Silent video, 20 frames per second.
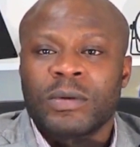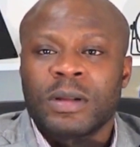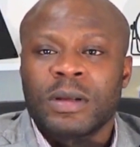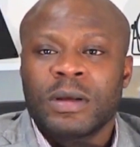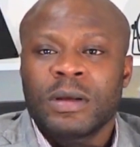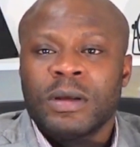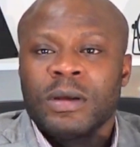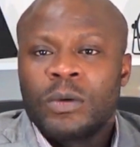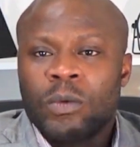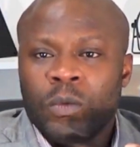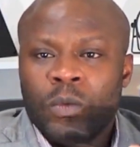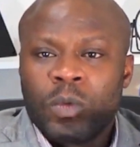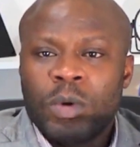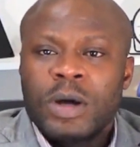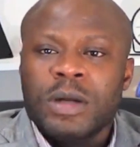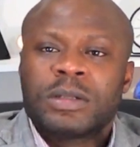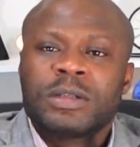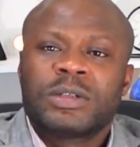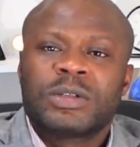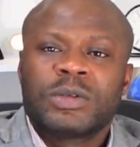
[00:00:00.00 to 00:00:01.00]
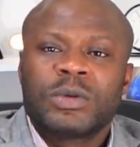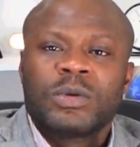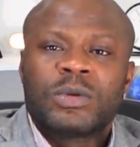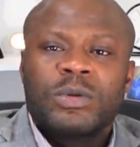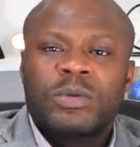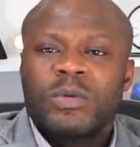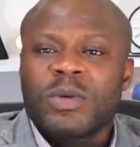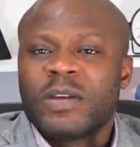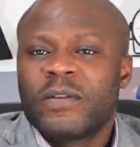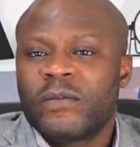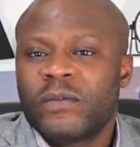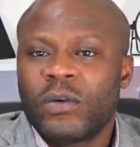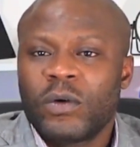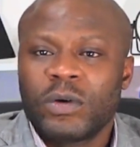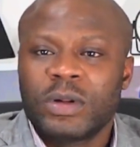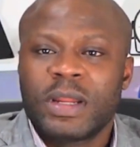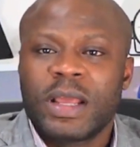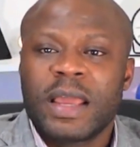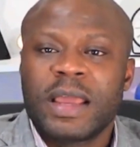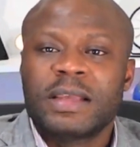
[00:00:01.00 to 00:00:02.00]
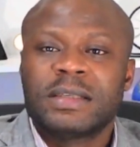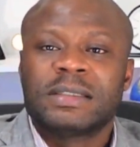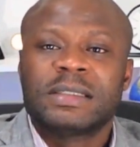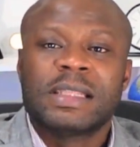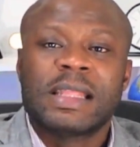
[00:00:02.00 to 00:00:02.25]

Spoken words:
1, 2, 3, 4 days.